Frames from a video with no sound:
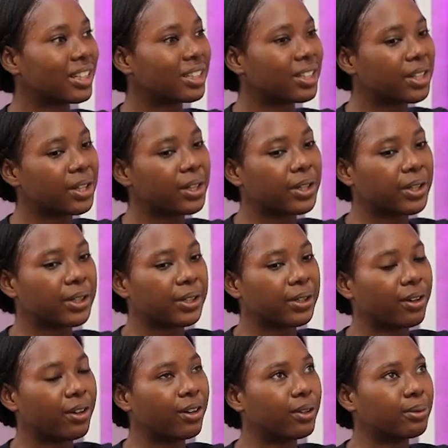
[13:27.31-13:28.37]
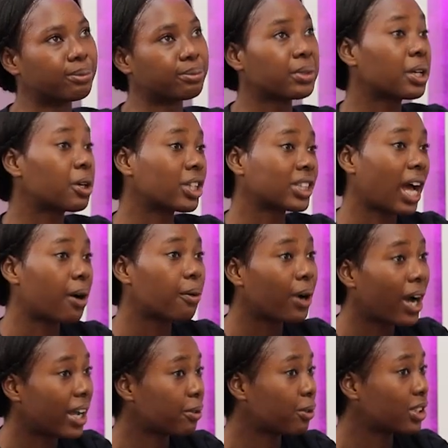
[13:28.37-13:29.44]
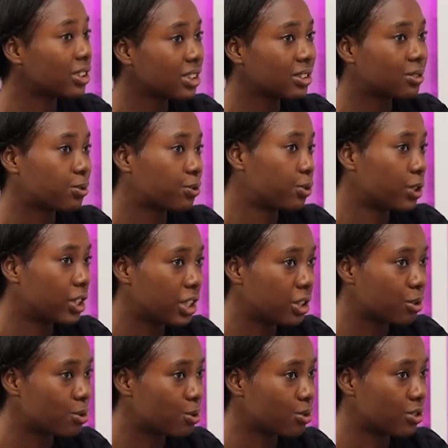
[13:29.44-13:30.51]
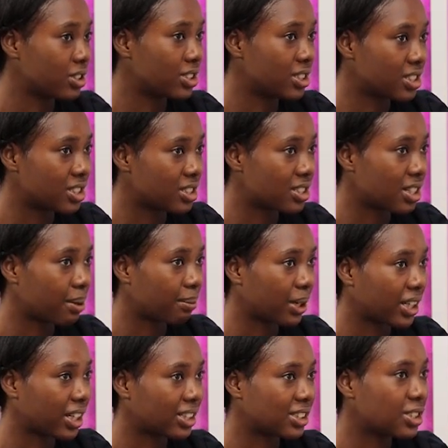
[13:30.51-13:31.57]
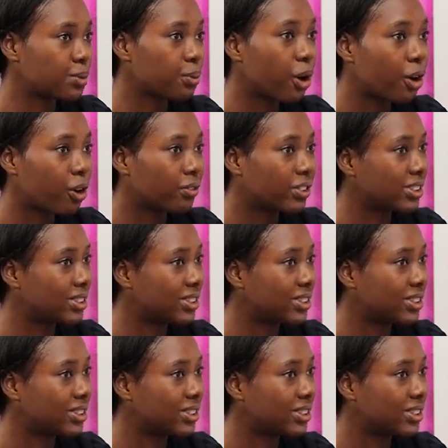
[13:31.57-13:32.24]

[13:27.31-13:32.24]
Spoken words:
like because I wasn't fully into the digital marketing. It's more of